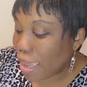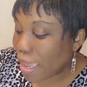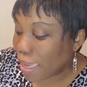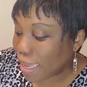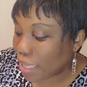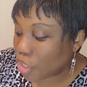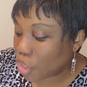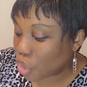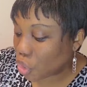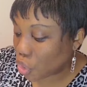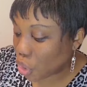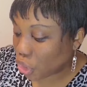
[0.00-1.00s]
Against
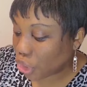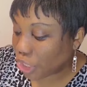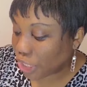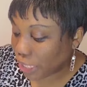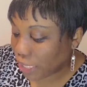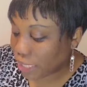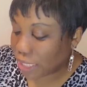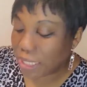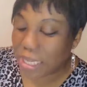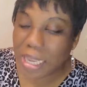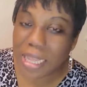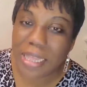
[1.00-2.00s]
such
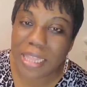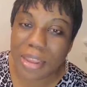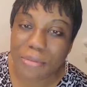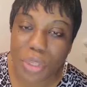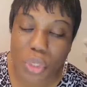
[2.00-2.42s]
things there